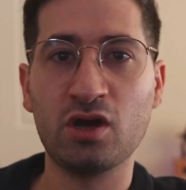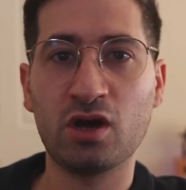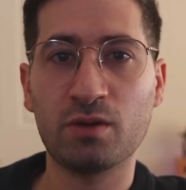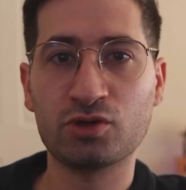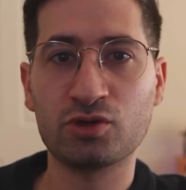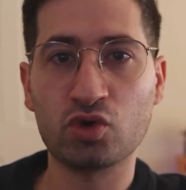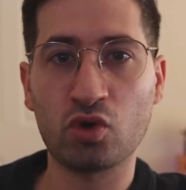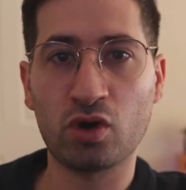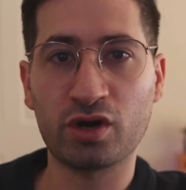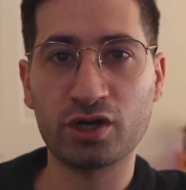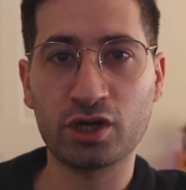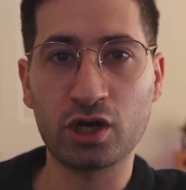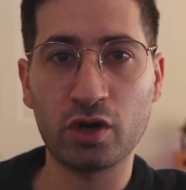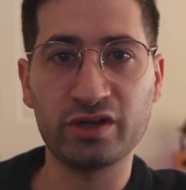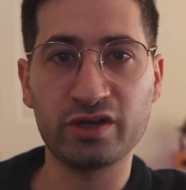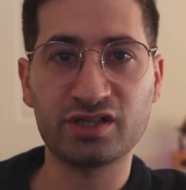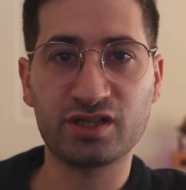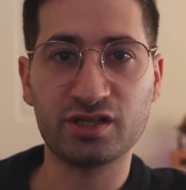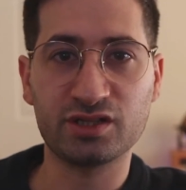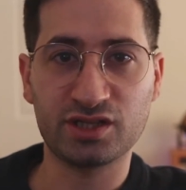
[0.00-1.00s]
I'm sure I can go
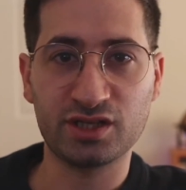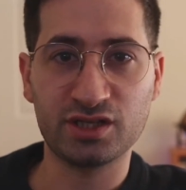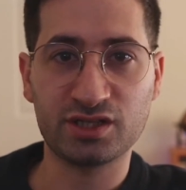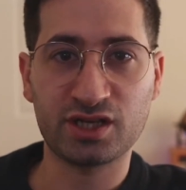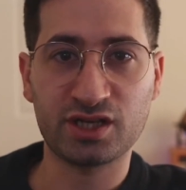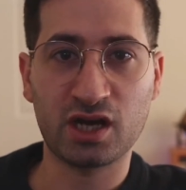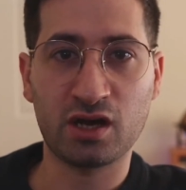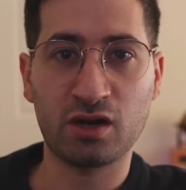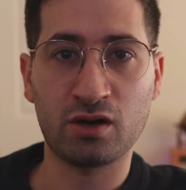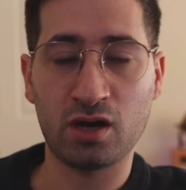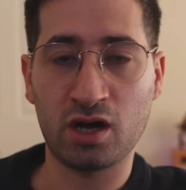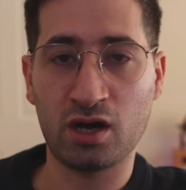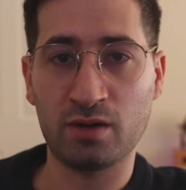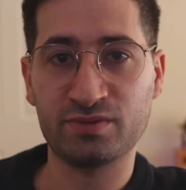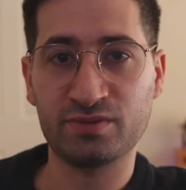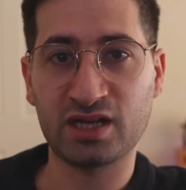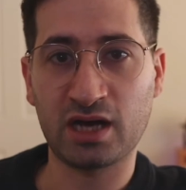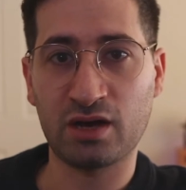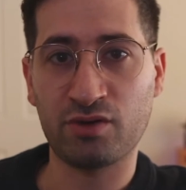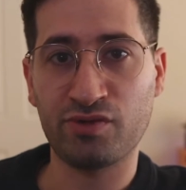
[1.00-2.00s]
into the
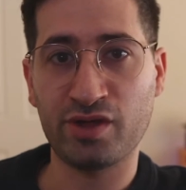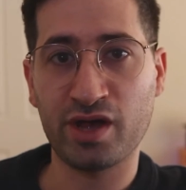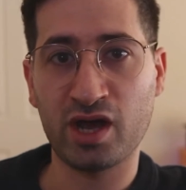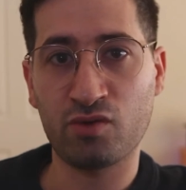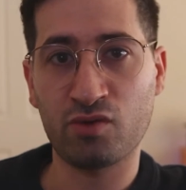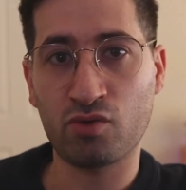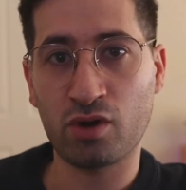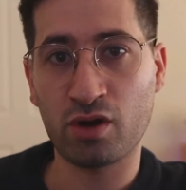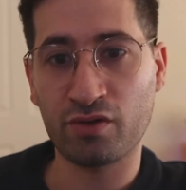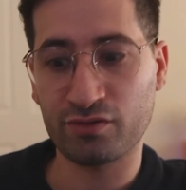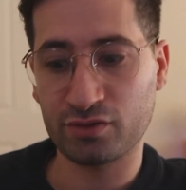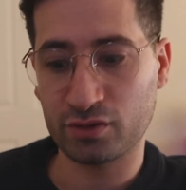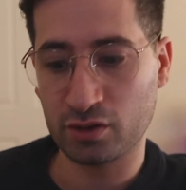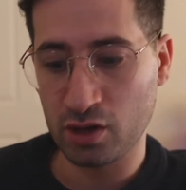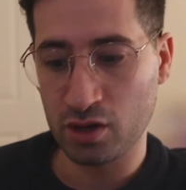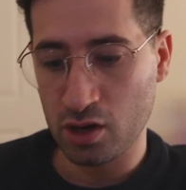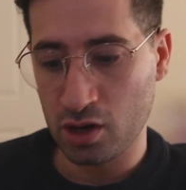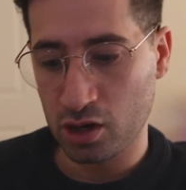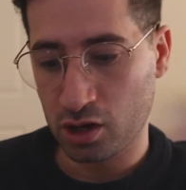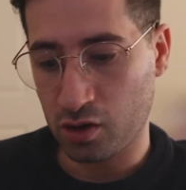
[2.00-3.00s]
detail down there rather
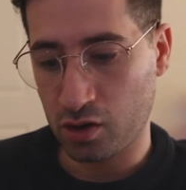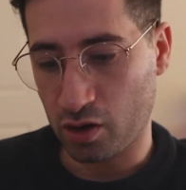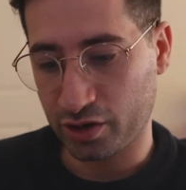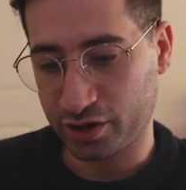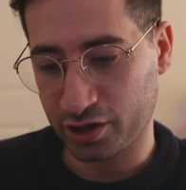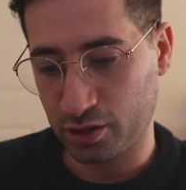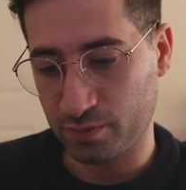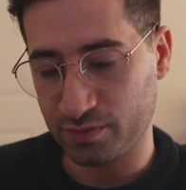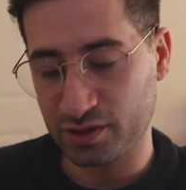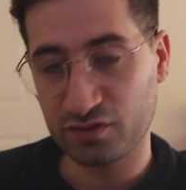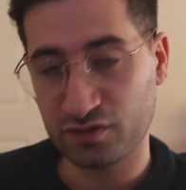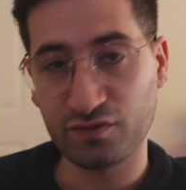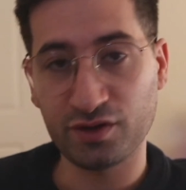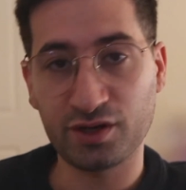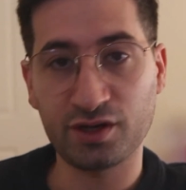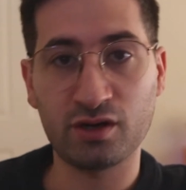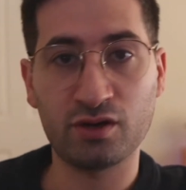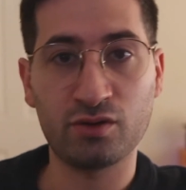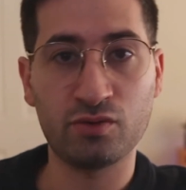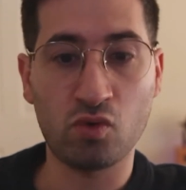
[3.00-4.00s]
than clogging up this
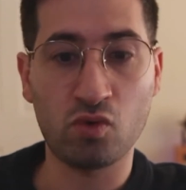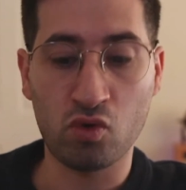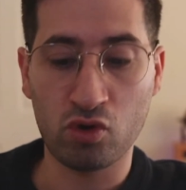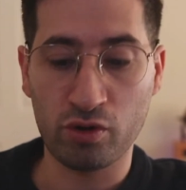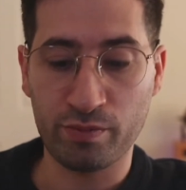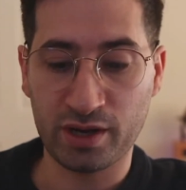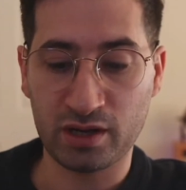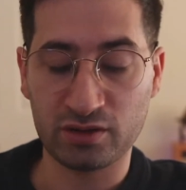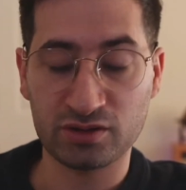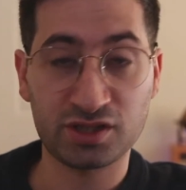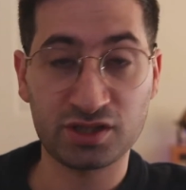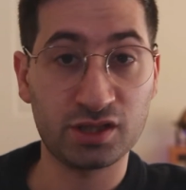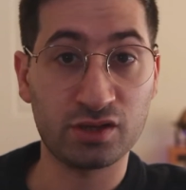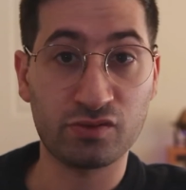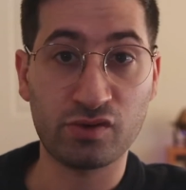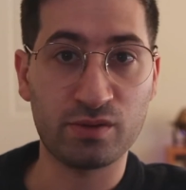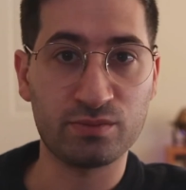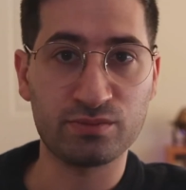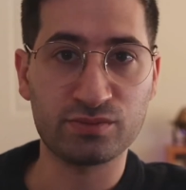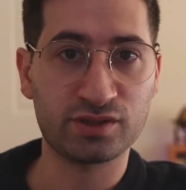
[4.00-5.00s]
video all about
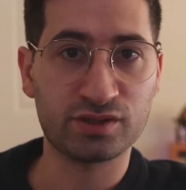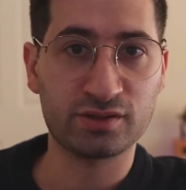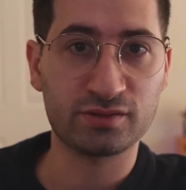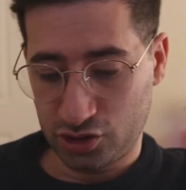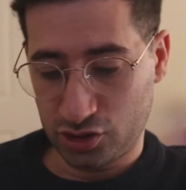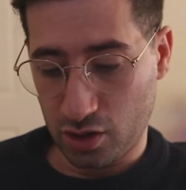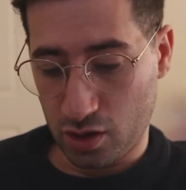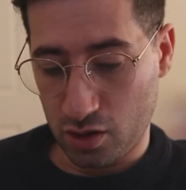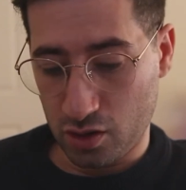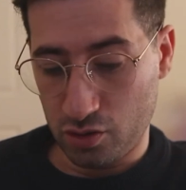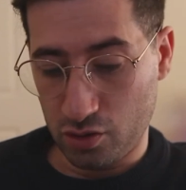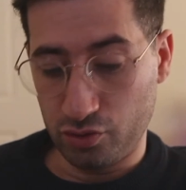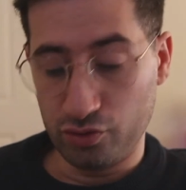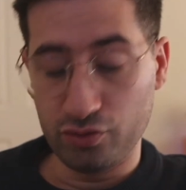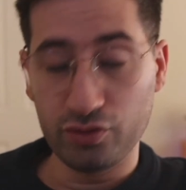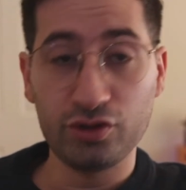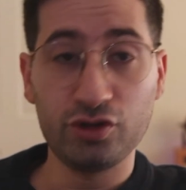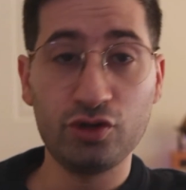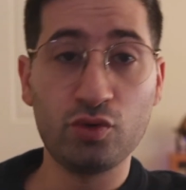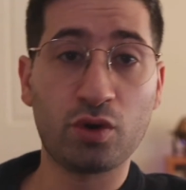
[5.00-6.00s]
CRMs. So
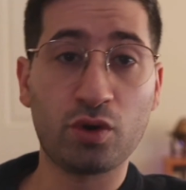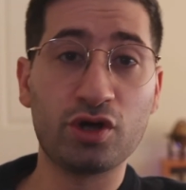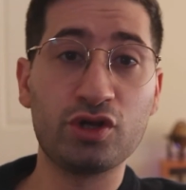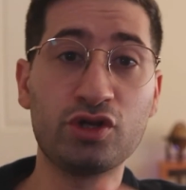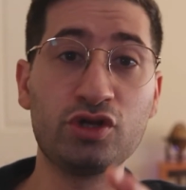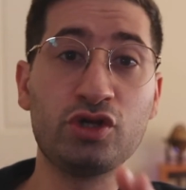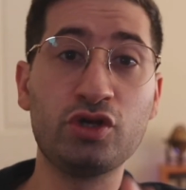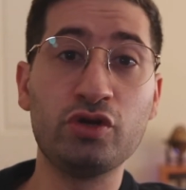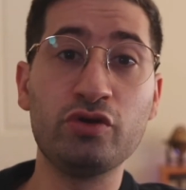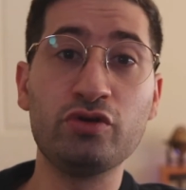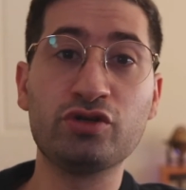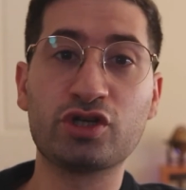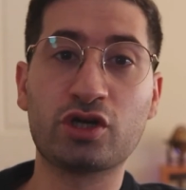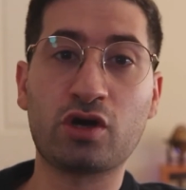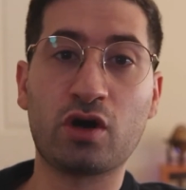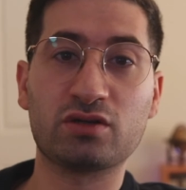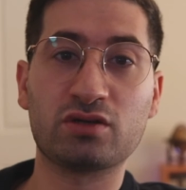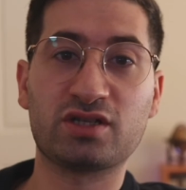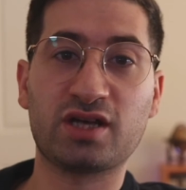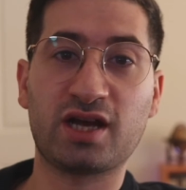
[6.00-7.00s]
you want to use your
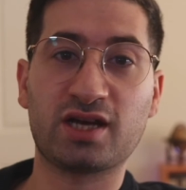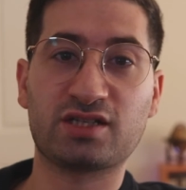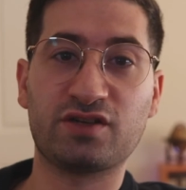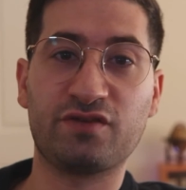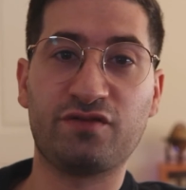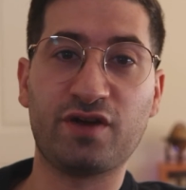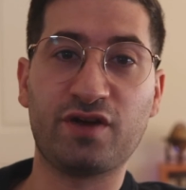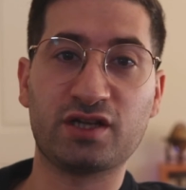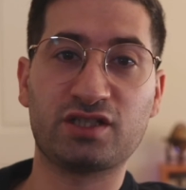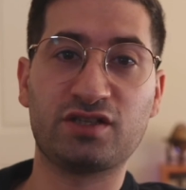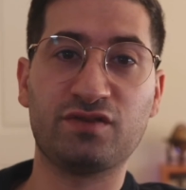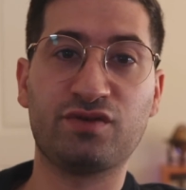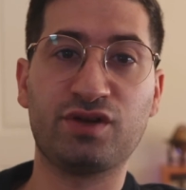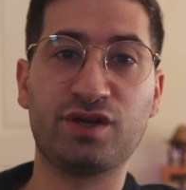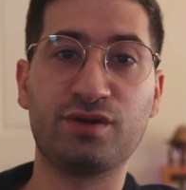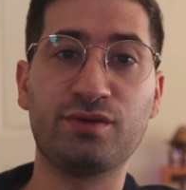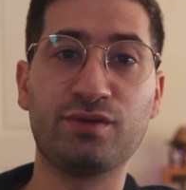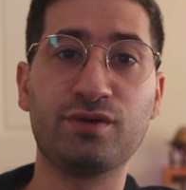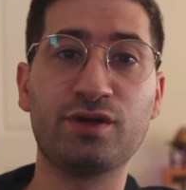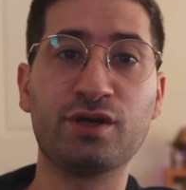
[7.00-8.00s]
contacts
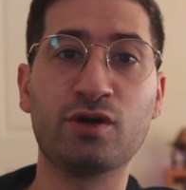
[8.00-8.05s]
effectively.